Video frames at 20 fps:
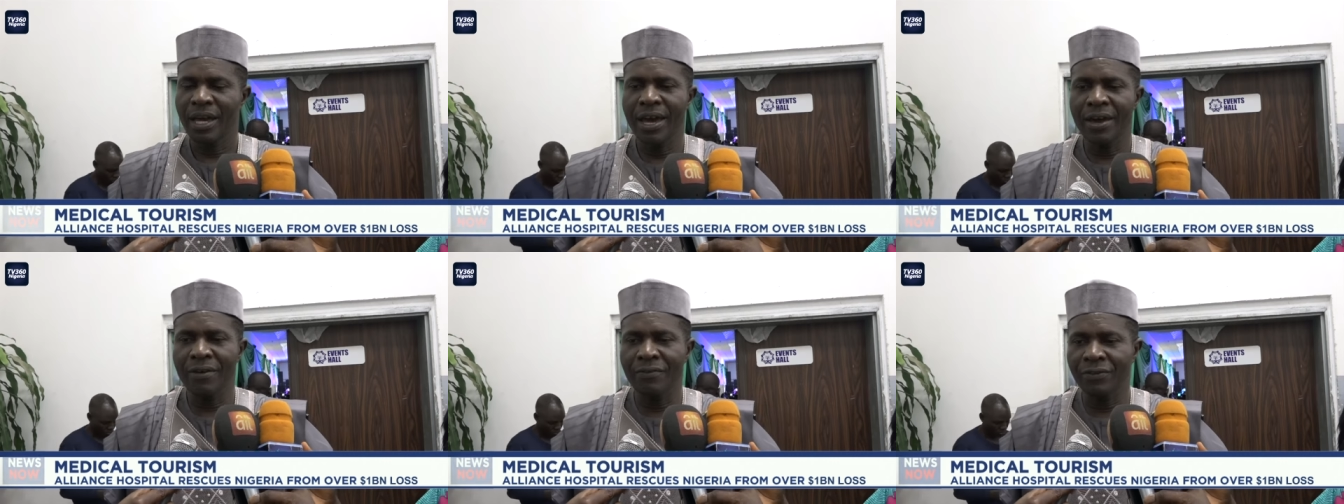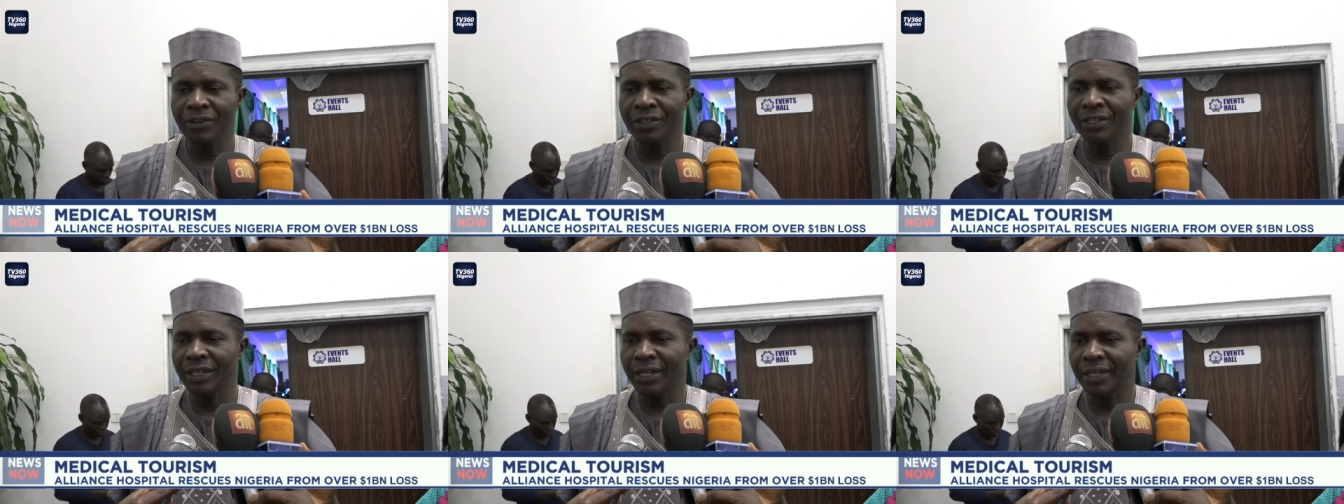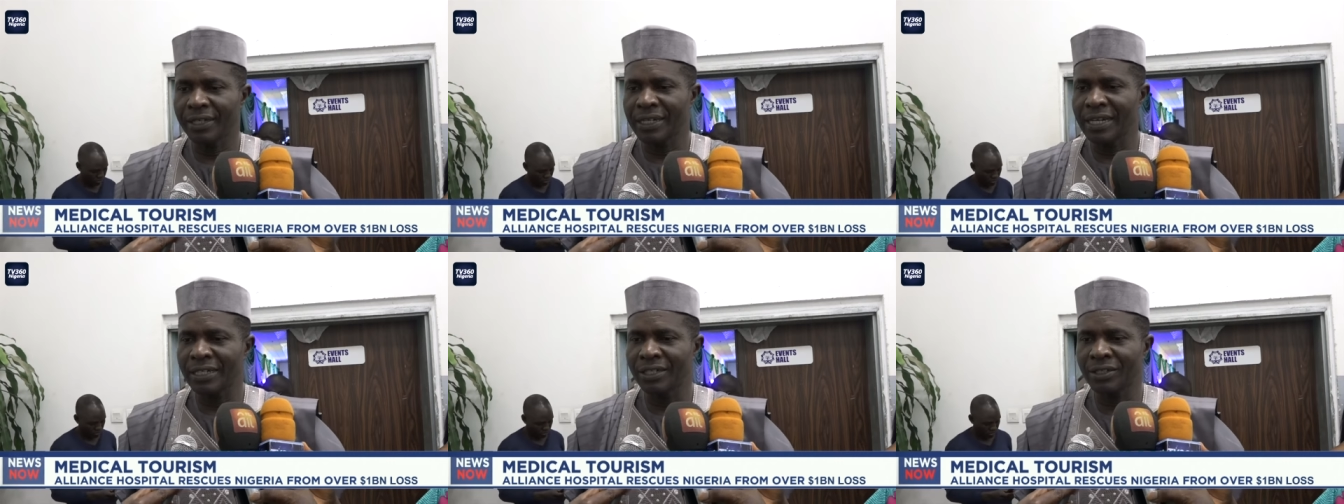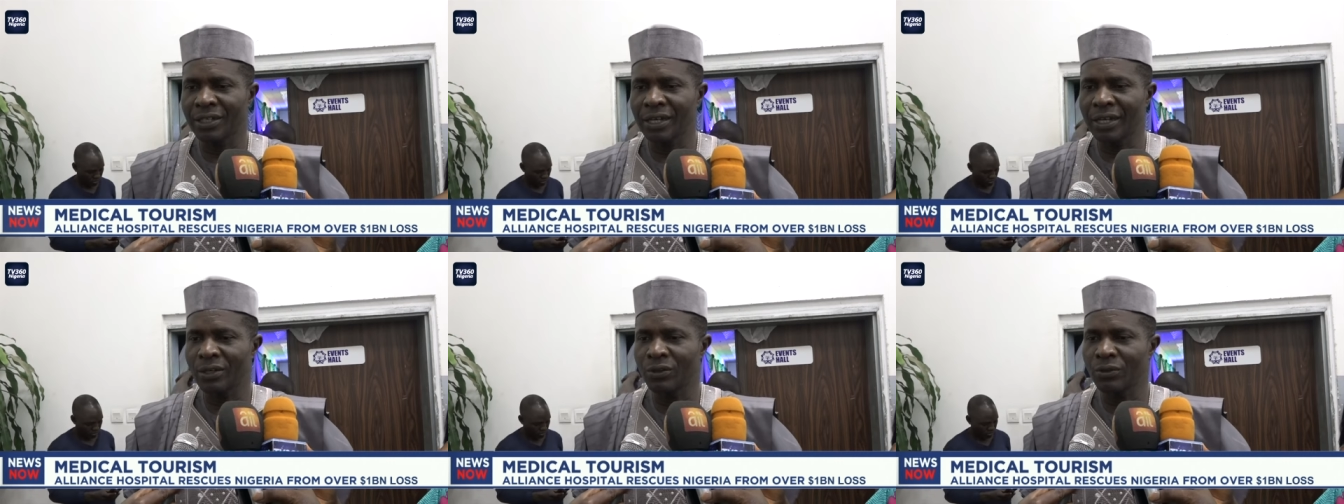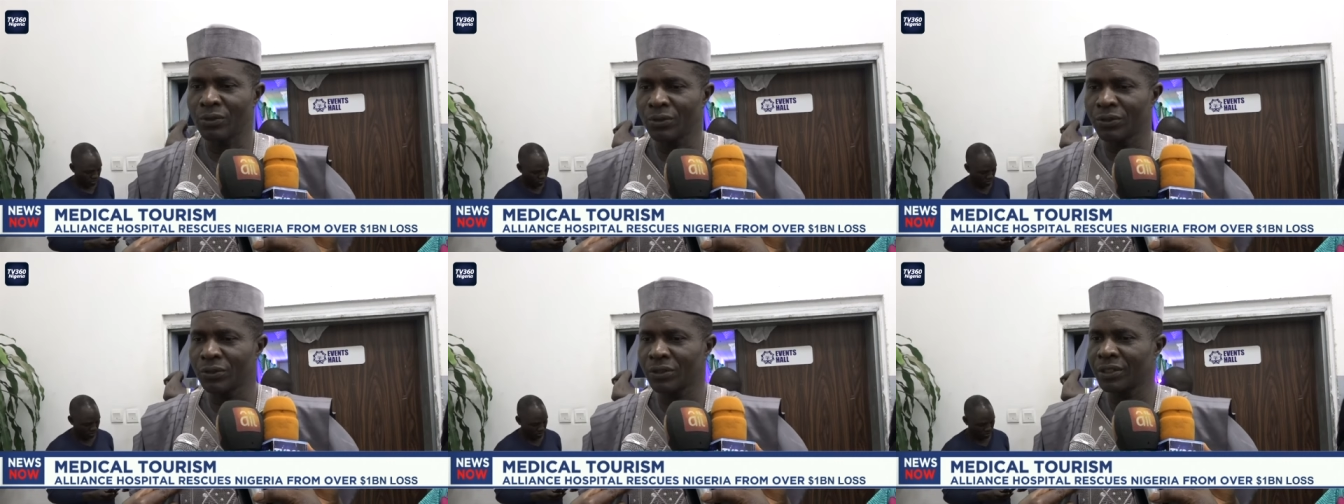Every year, Nigeria
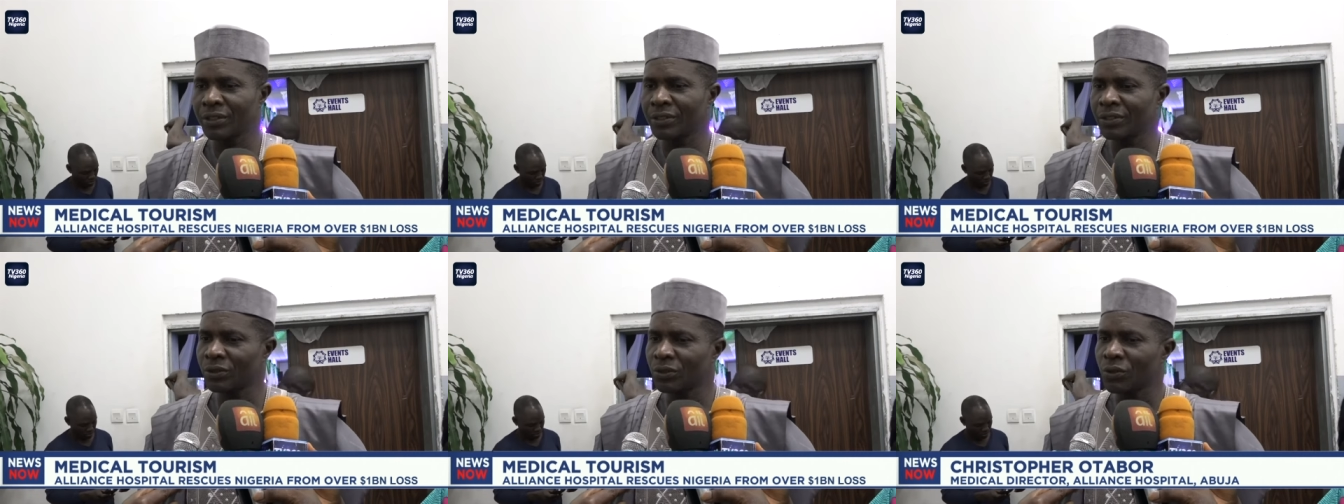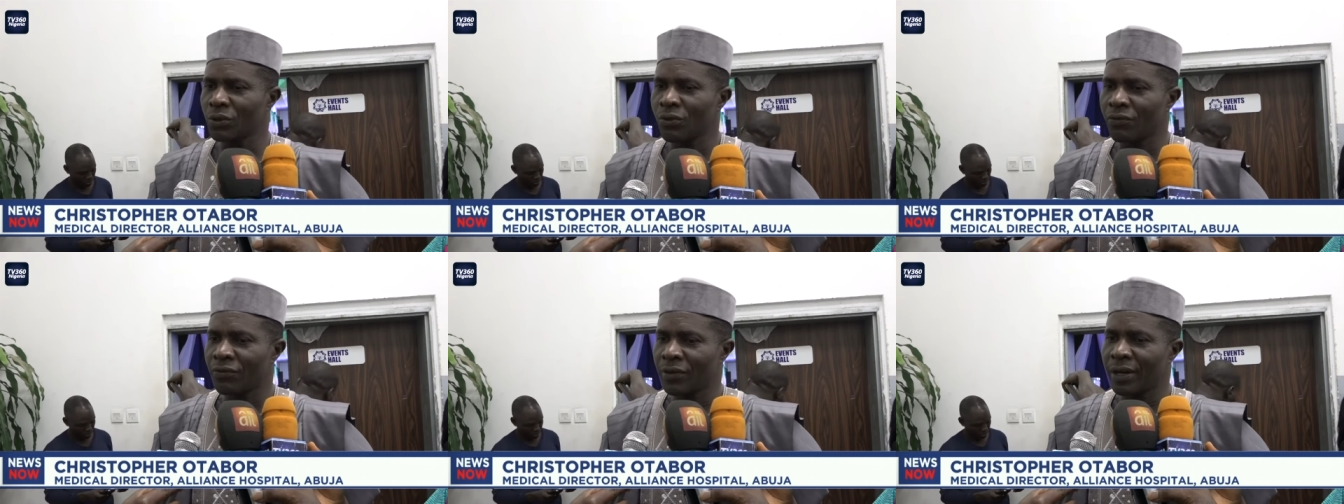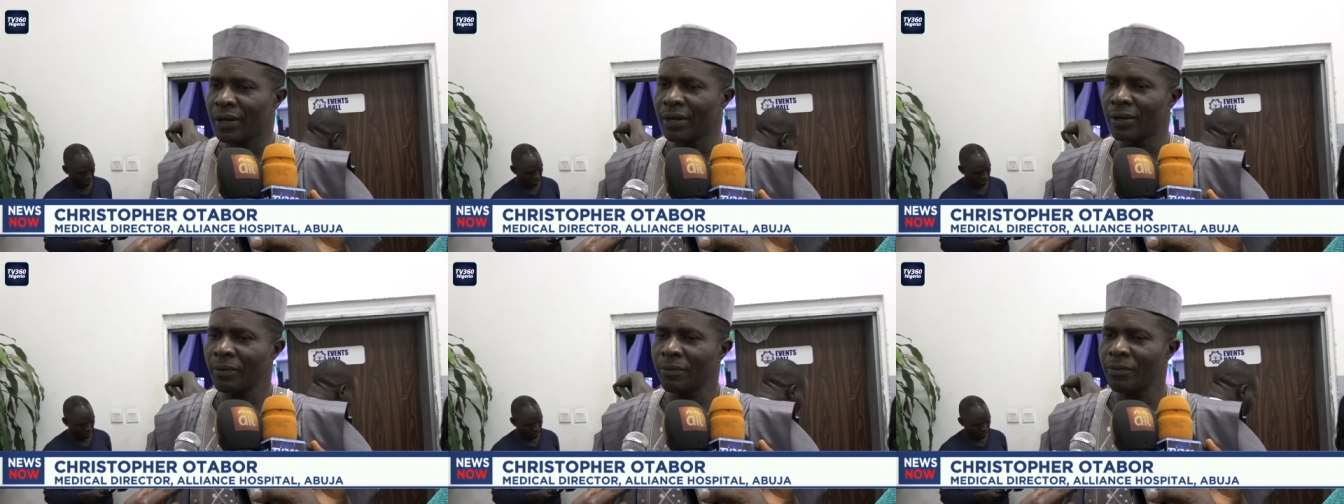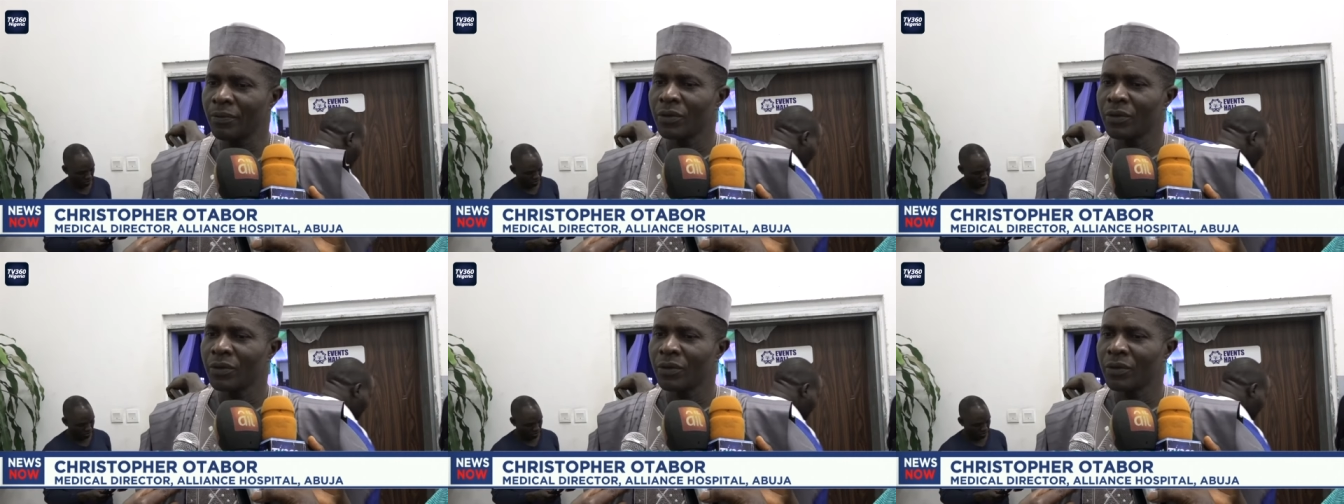loses over